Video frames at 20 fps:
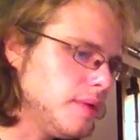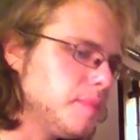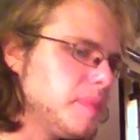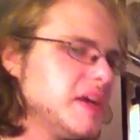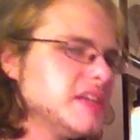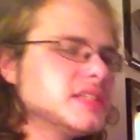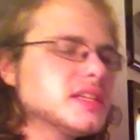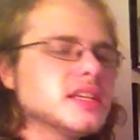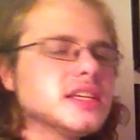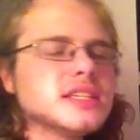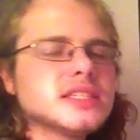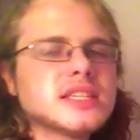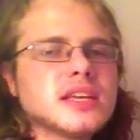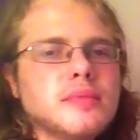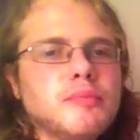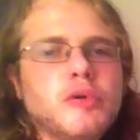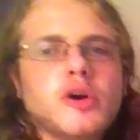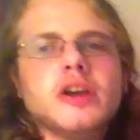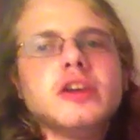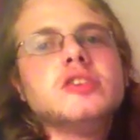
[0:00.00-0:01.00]
Basically, at
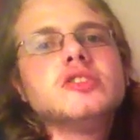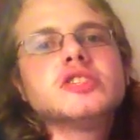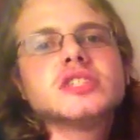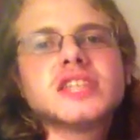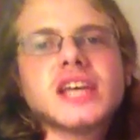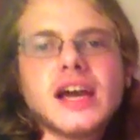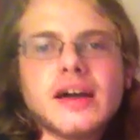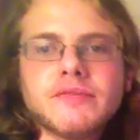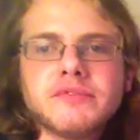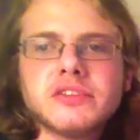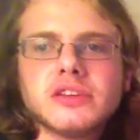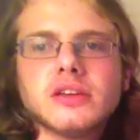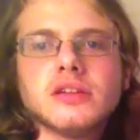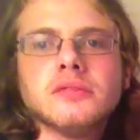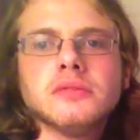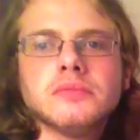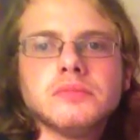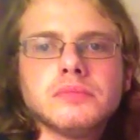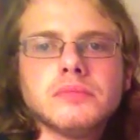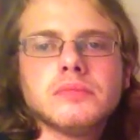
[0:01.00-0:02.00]
some point, you just have
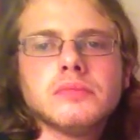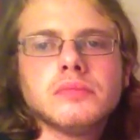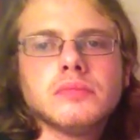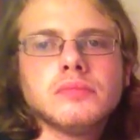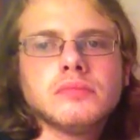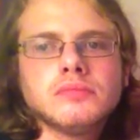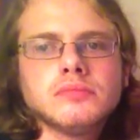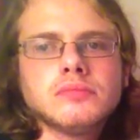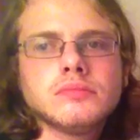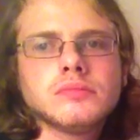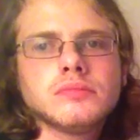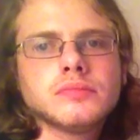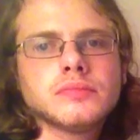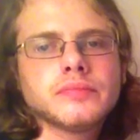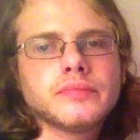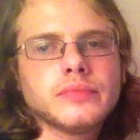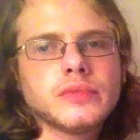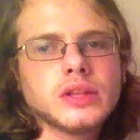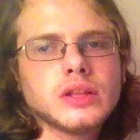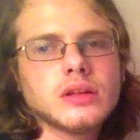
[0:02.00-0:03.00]

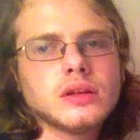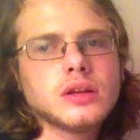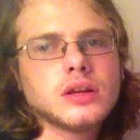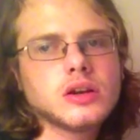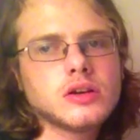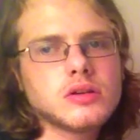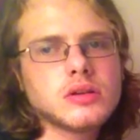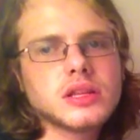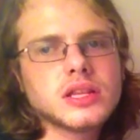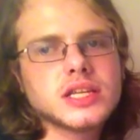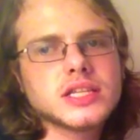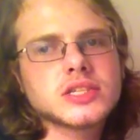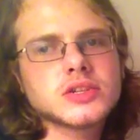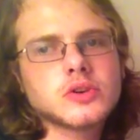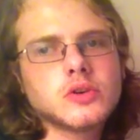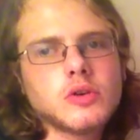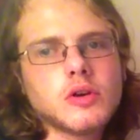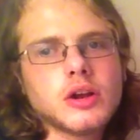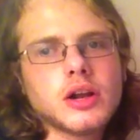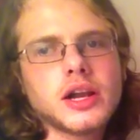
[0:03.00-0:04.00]
to go to this
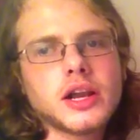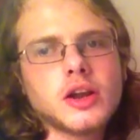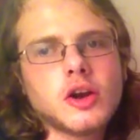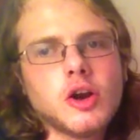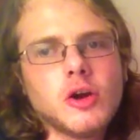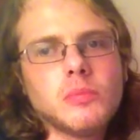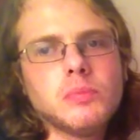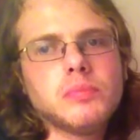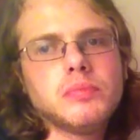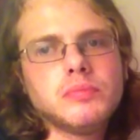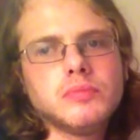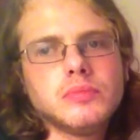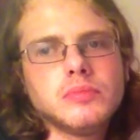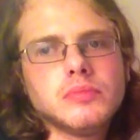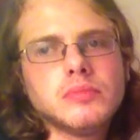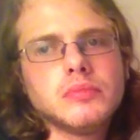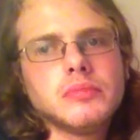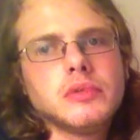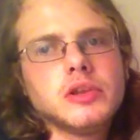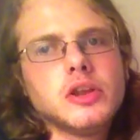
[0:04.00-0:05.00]
chord and hope
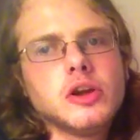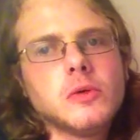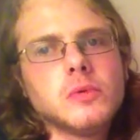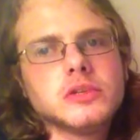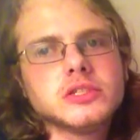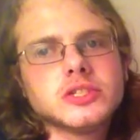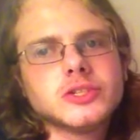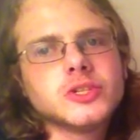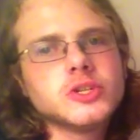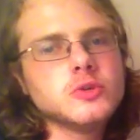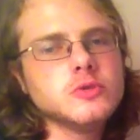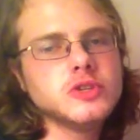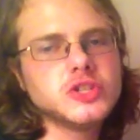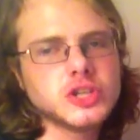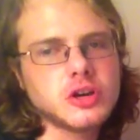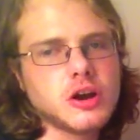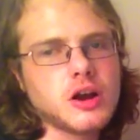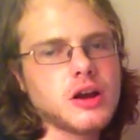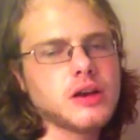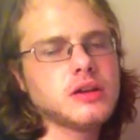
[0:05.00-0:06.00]
no one's too
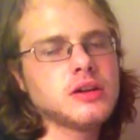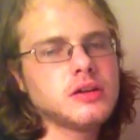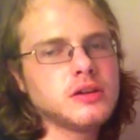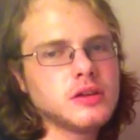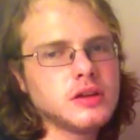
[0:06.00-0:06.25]
jarred.